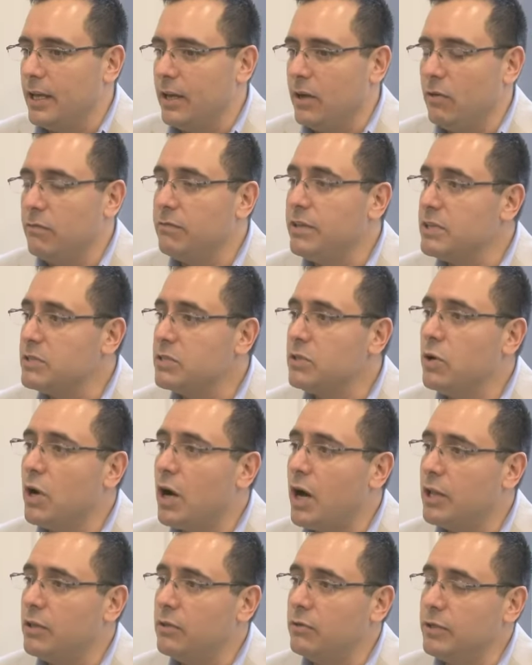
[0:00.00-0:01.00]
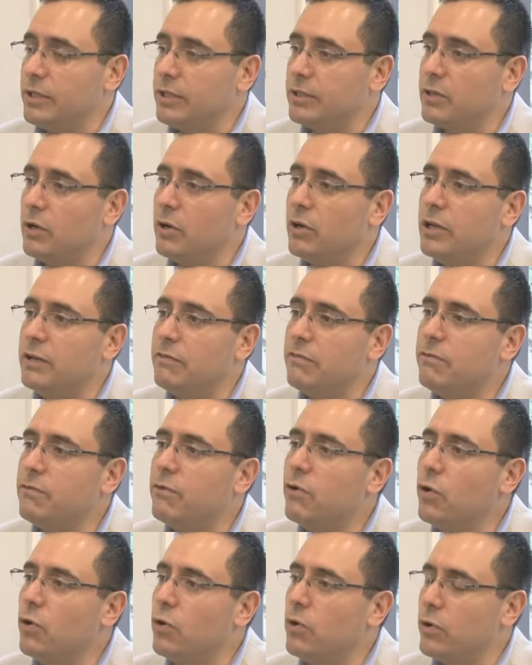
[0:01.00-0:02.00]
Of these 200, only
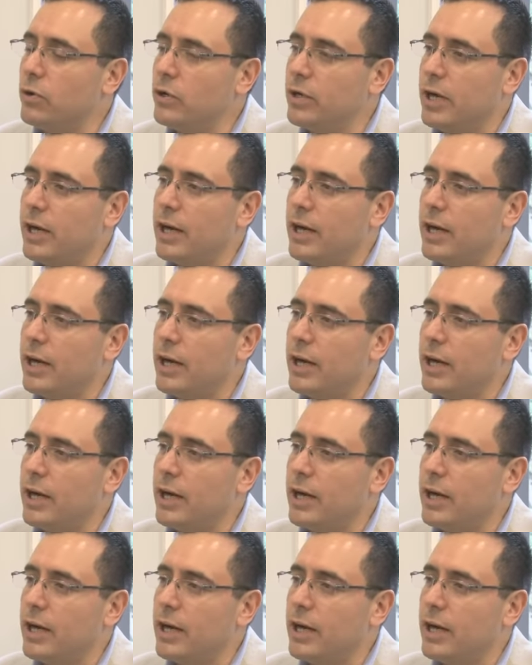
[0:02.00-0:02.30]
4